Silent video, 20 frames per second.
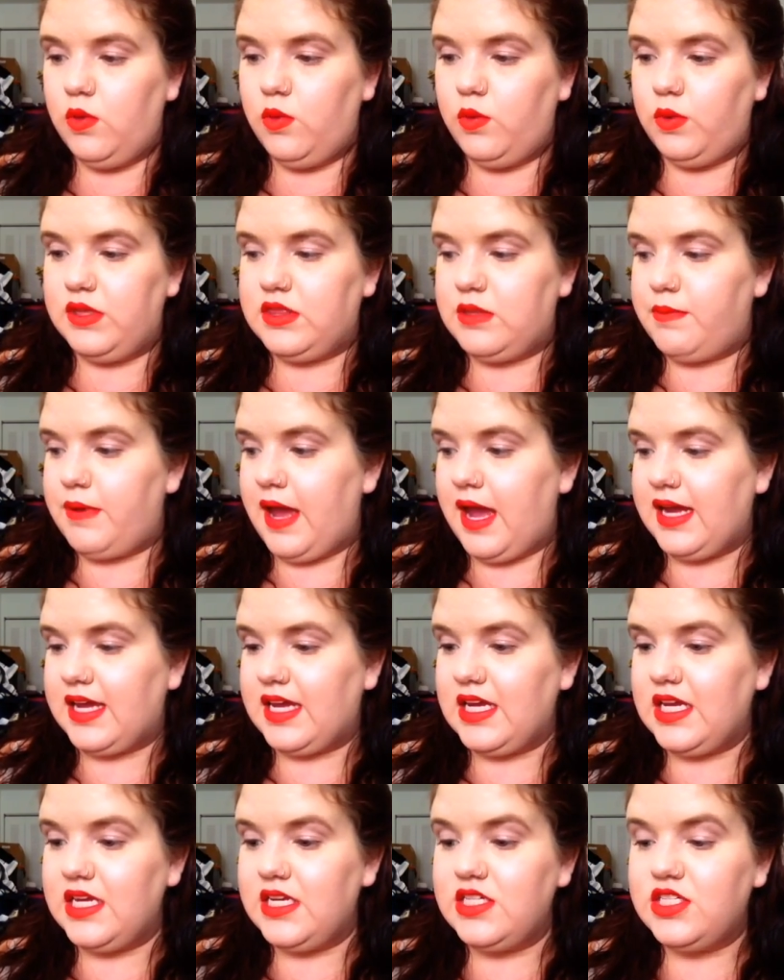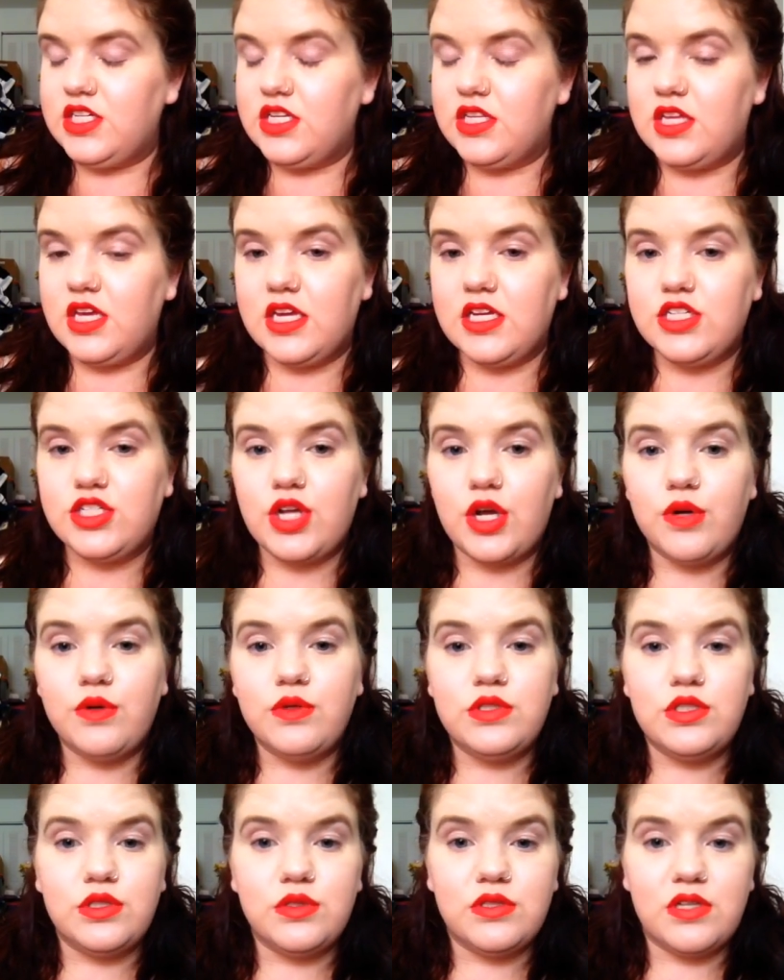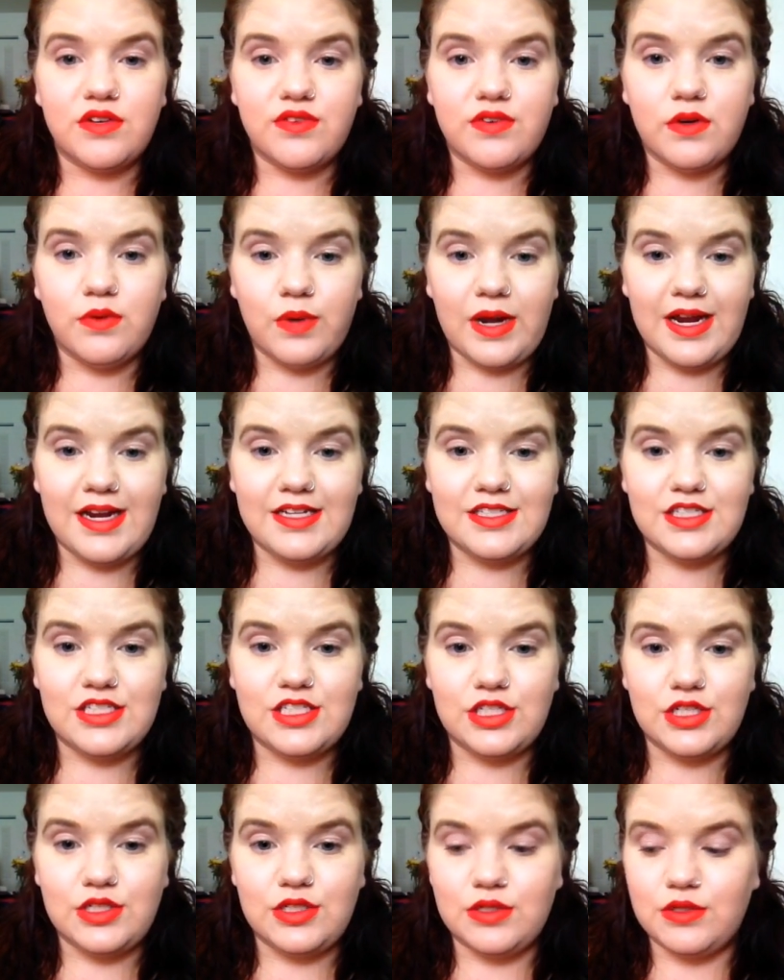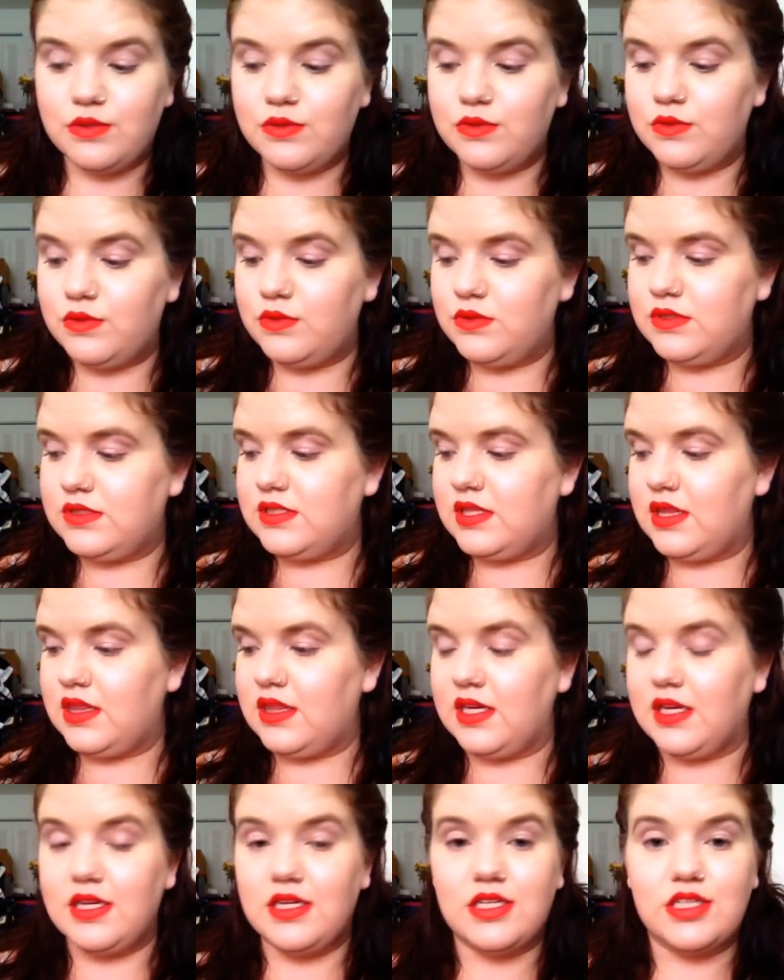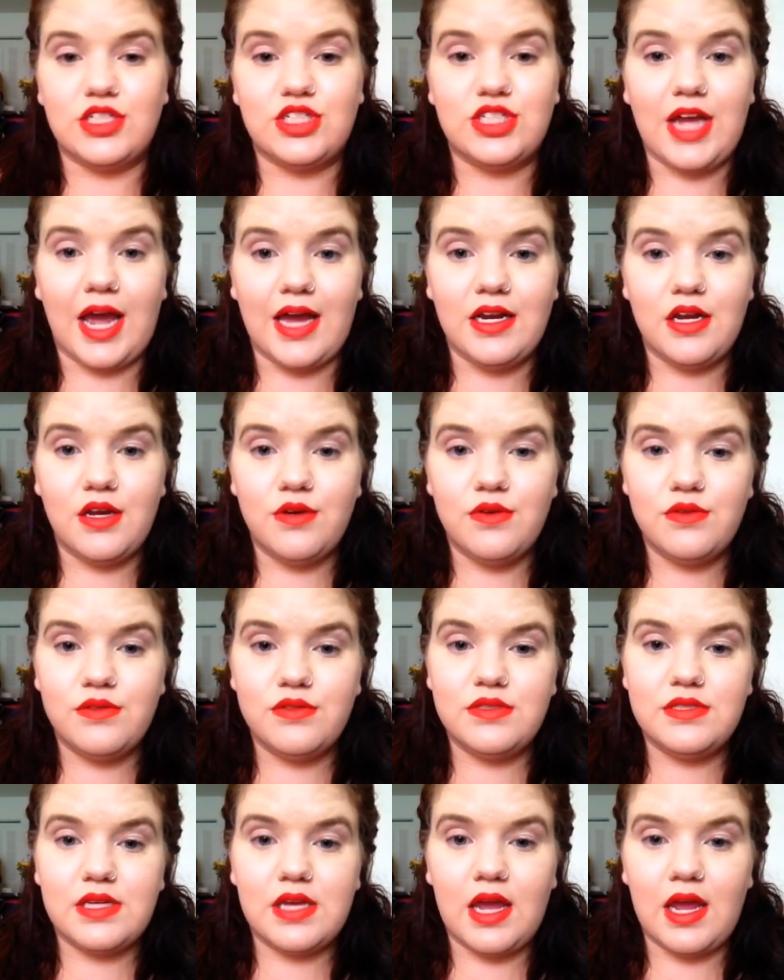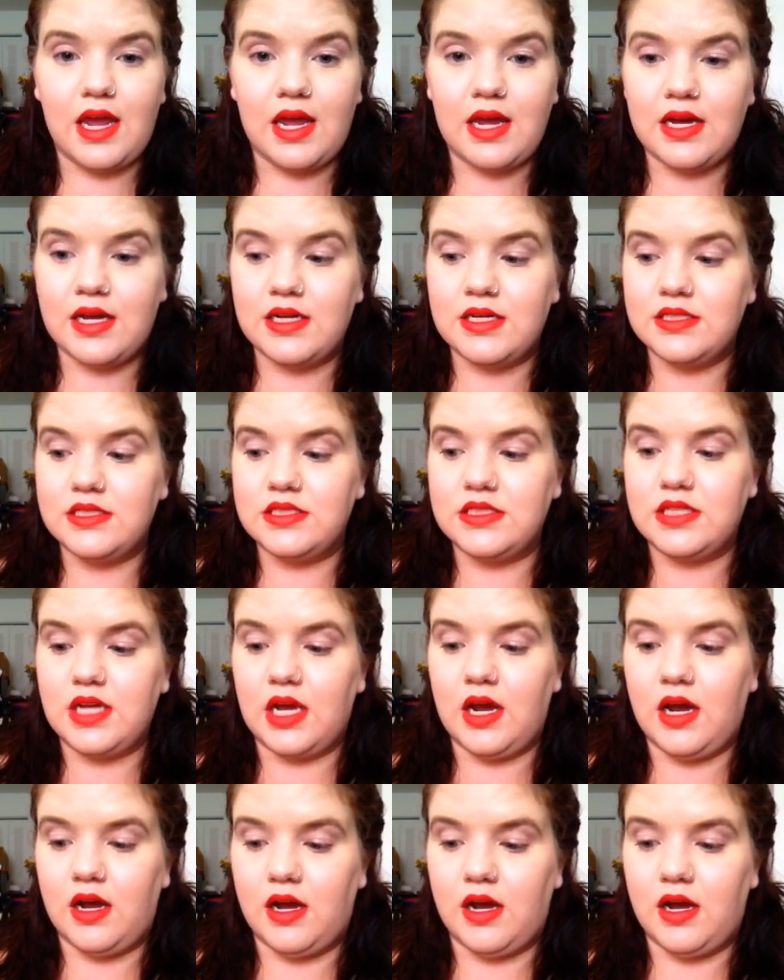with the package, they showed you different ways to use the shadows, and